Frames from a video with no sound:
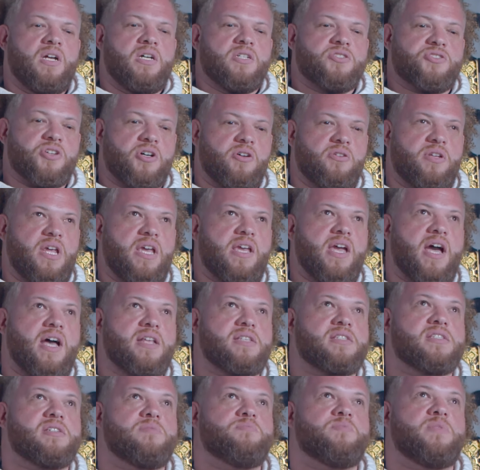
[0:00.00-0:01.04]
so they
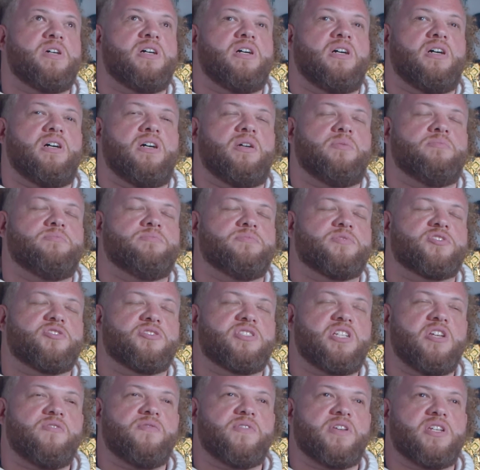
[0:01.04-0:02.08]
got some um
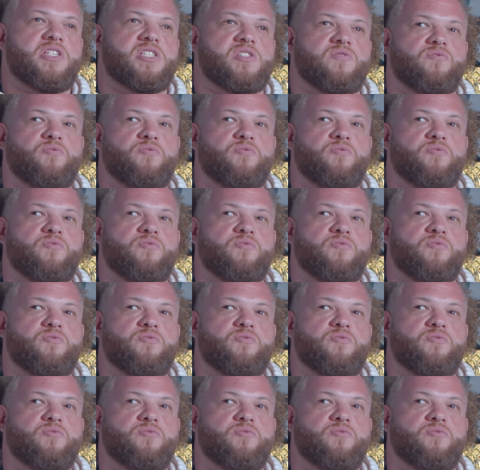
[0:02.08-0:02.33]
certificates